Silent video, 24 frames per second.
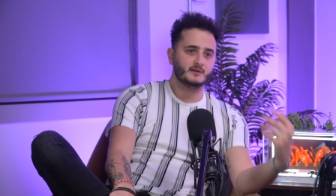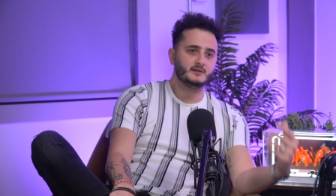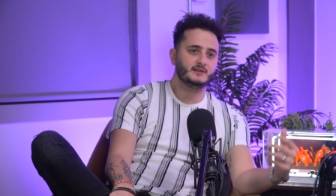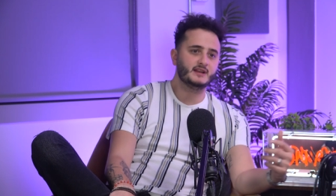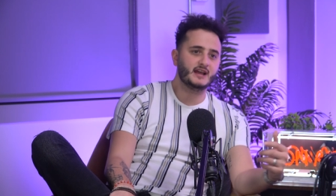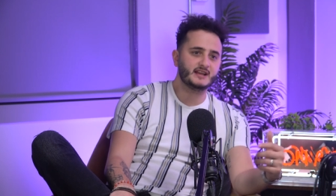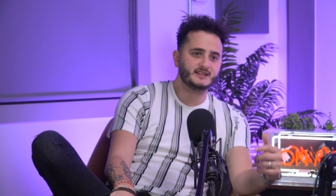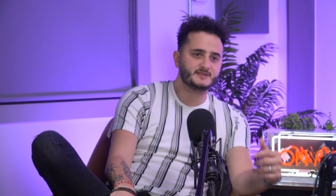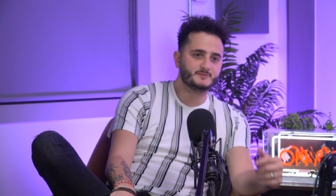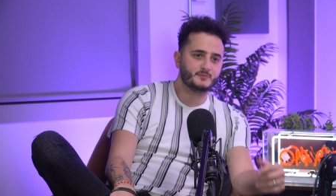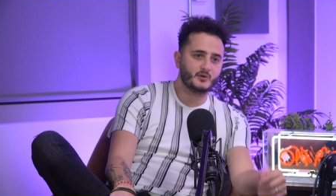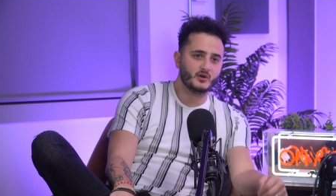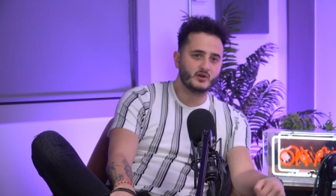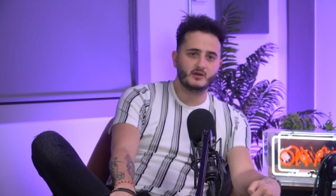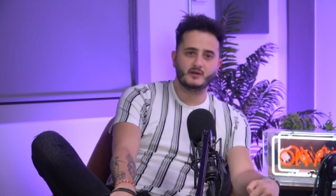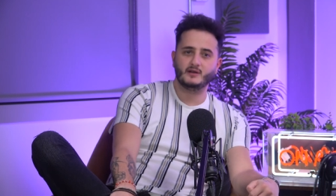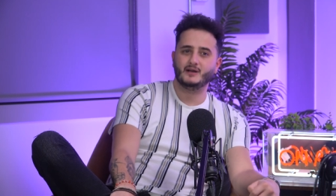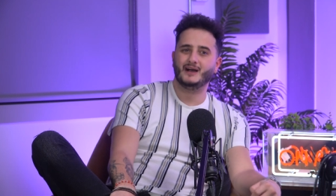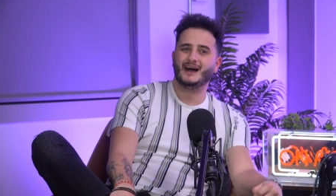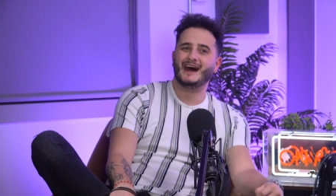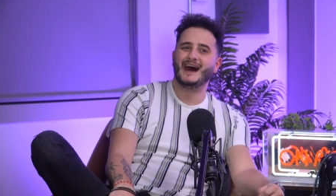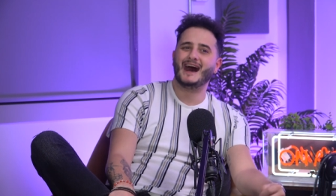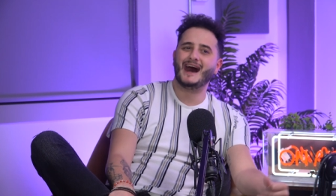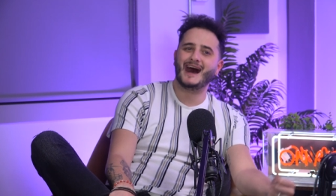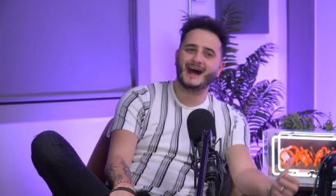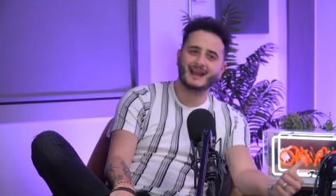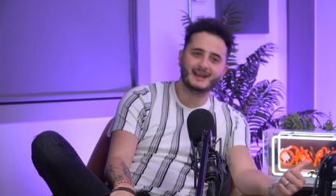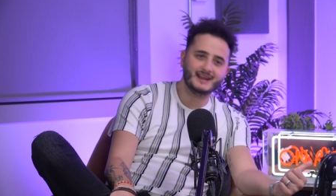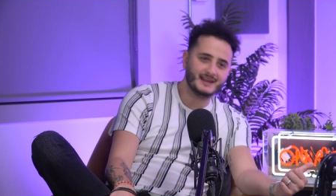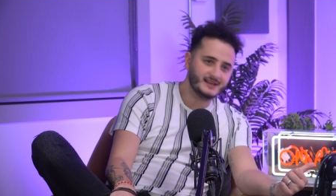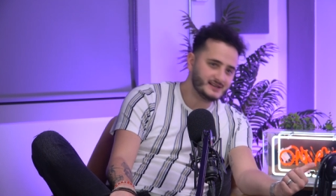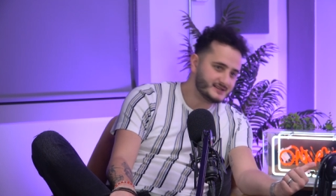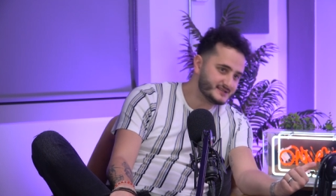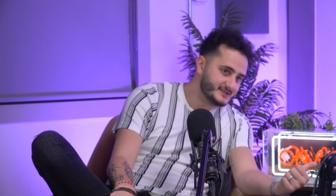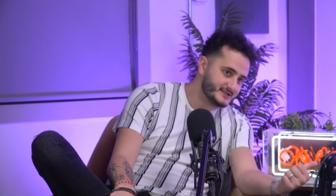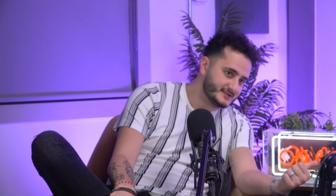let's put
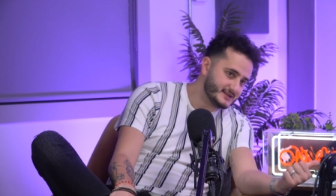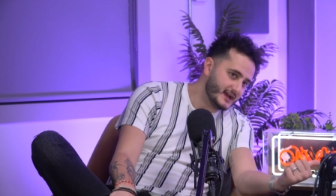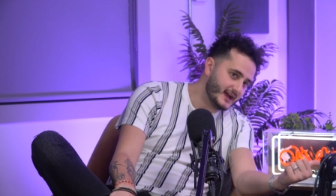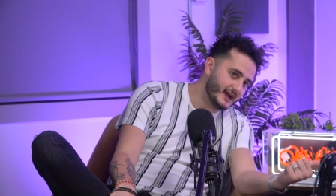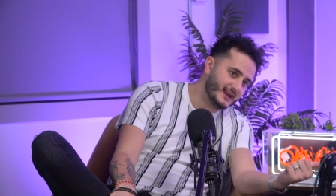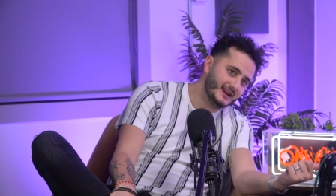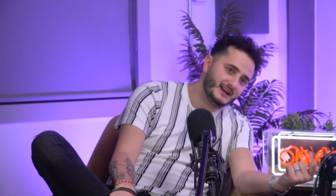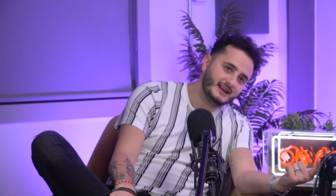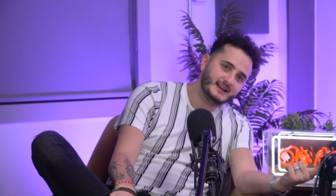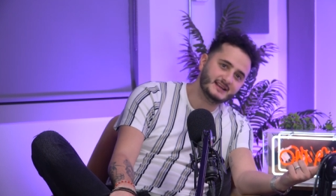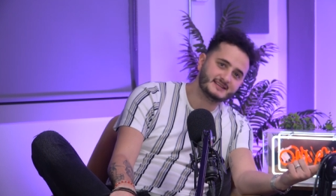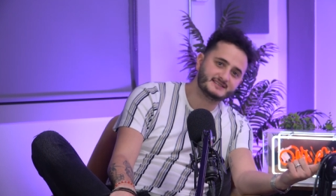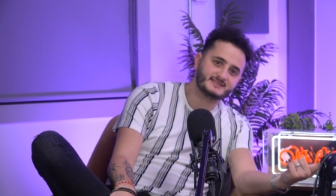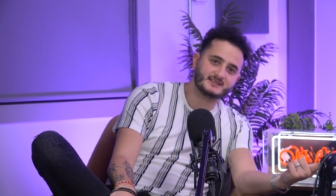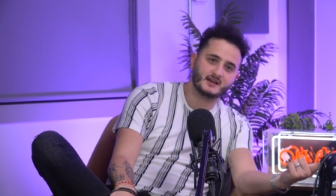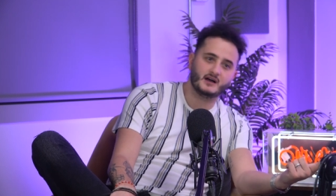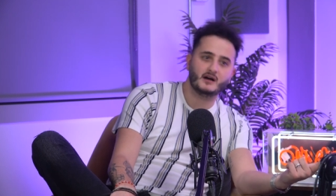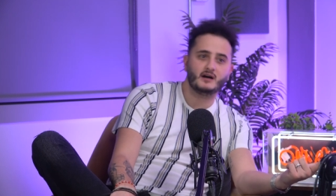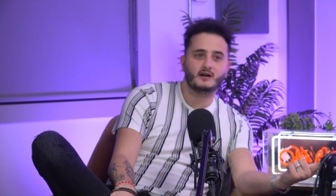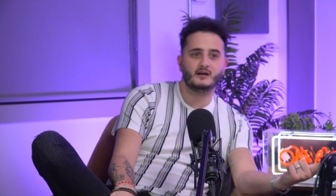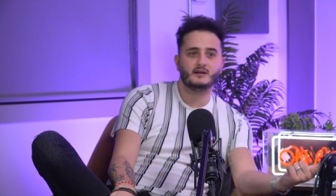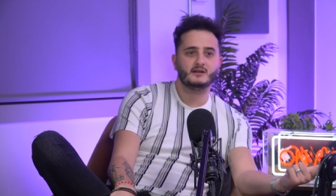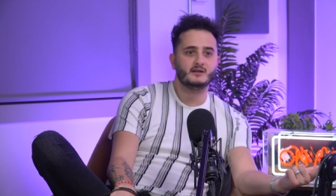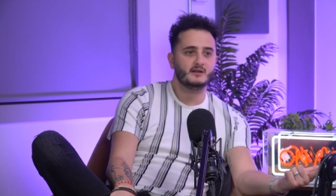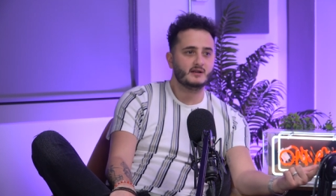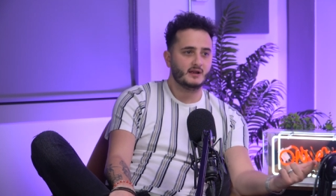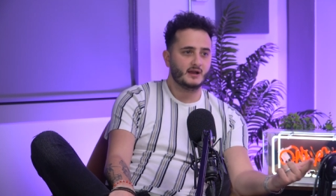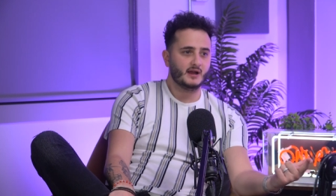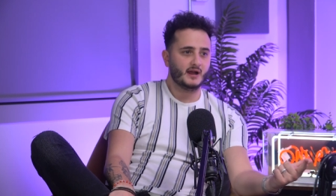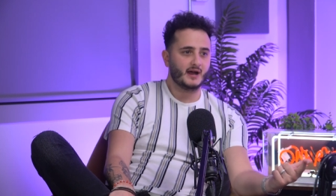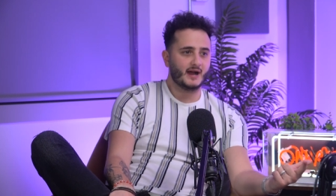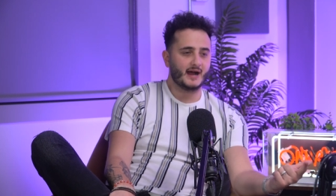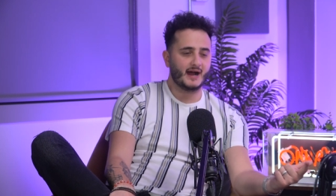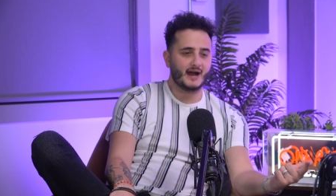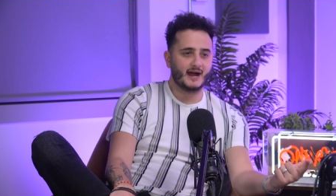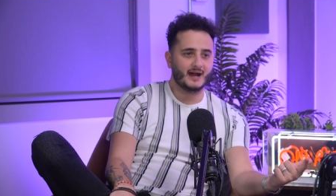Alex, Alyssa,
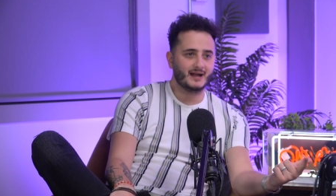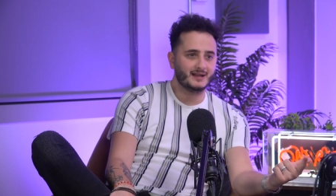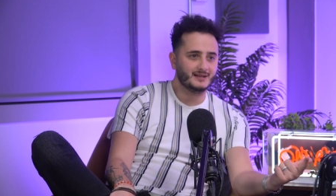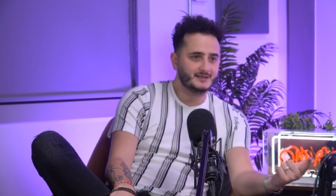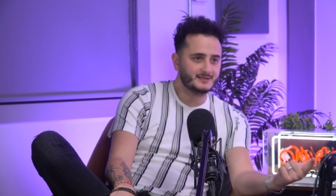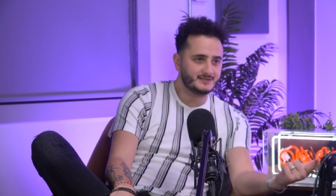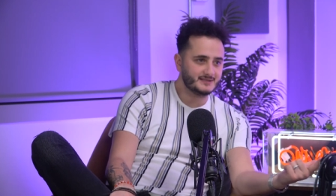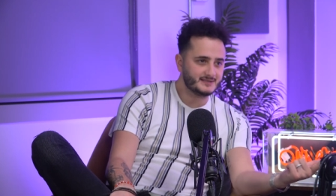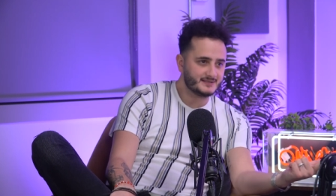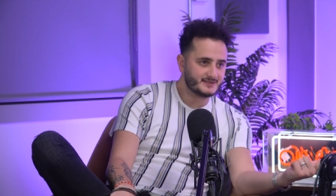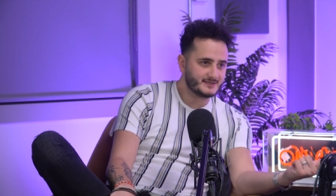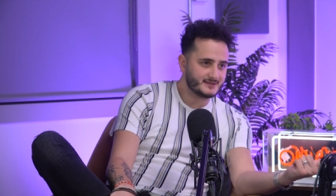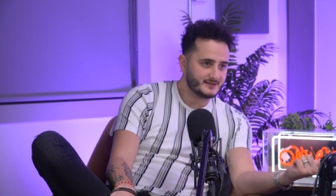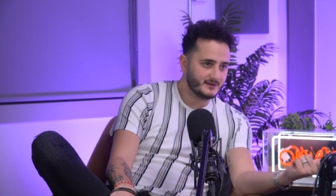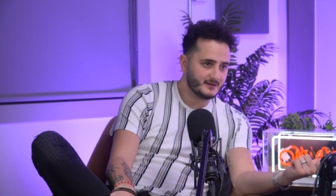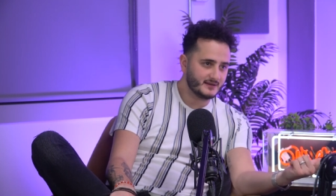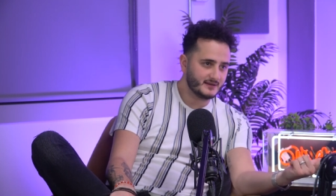and